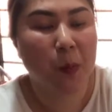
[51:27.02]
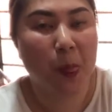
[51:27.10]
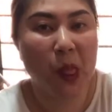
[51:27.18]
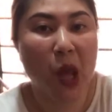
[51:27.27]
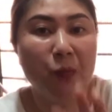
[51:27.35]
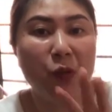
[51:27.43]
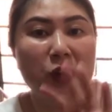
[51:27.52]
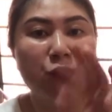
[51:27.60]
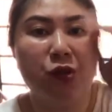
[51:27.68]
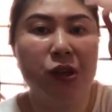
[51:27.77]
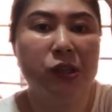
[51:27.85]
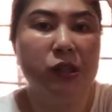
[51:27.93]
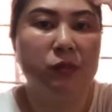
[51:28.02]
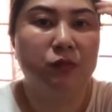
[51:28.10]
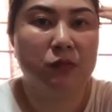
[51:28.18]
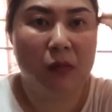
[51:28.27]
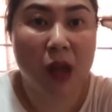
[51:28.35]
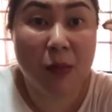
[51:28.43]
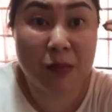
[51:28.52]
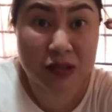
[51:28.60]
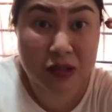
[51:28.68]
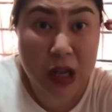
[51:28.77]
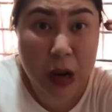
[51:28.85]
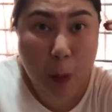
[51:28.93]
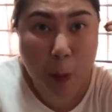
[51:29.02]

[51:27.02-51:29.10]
I'm not a dragon. I'm a snake.